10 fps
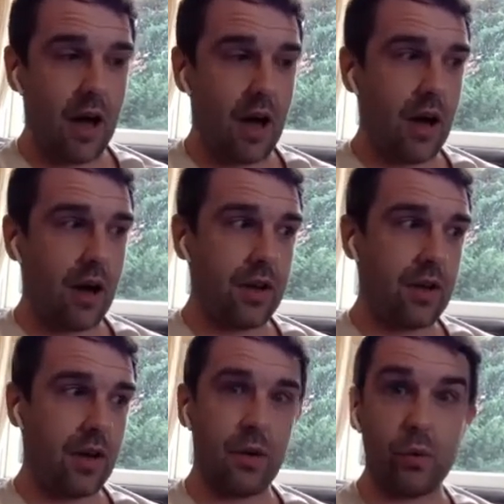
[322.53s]
Uh, you
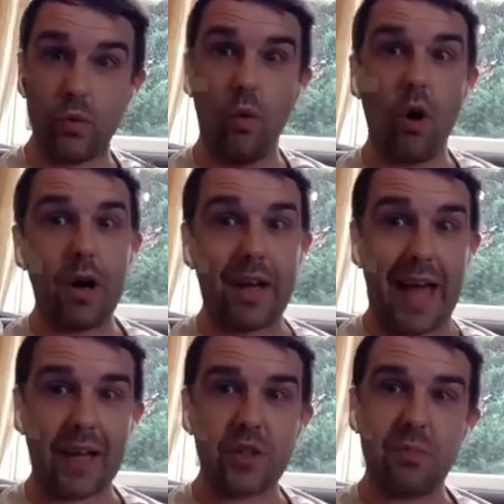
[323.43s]
know, it was work
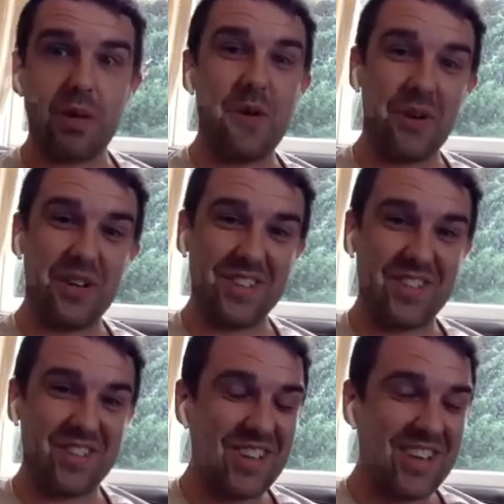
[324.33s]

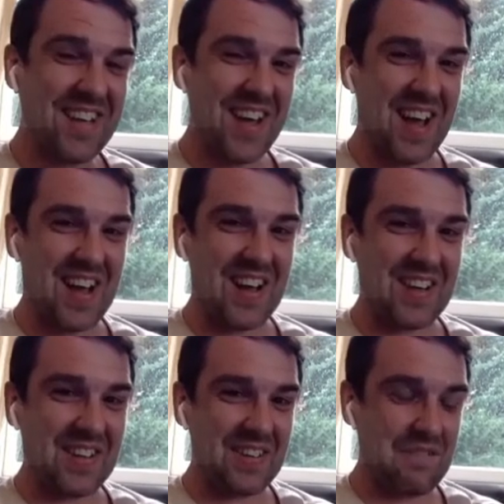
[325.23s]
experience
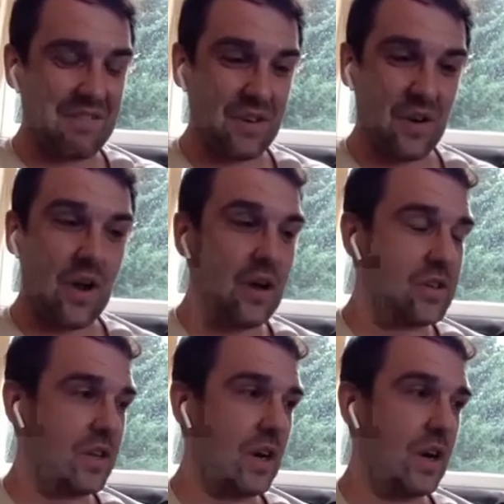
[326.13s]
uh, for a
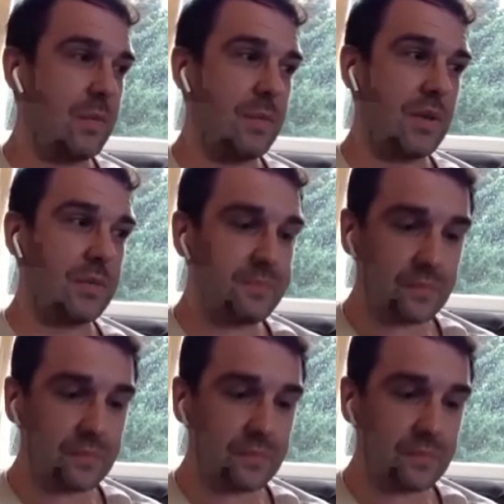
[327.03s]
long time, and